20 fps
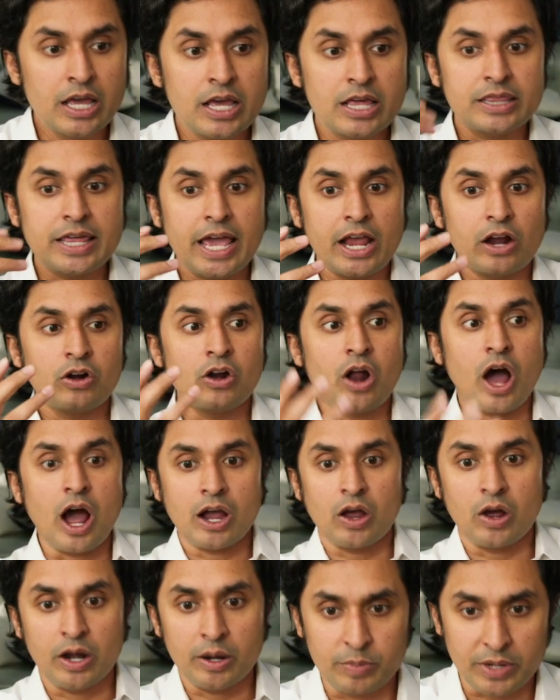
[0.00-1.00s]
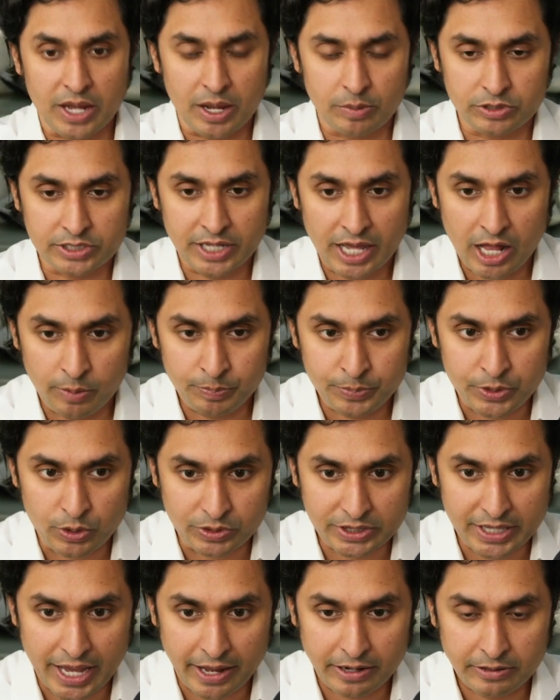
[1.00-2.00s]
they are not going to be able to help you with
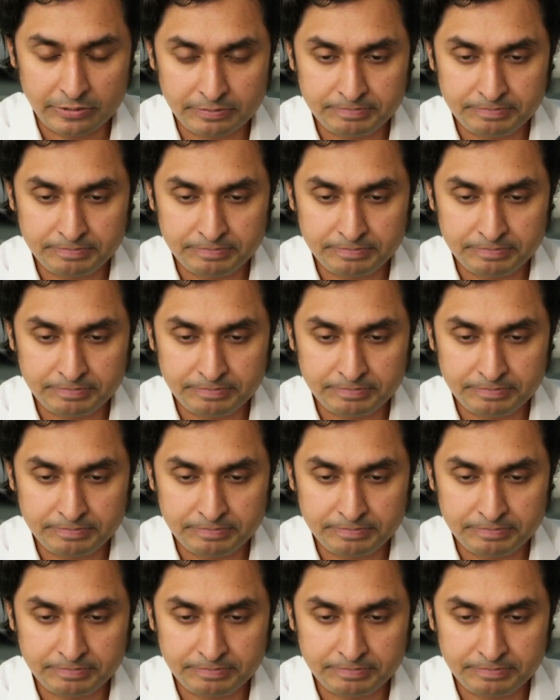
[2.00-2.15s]
that.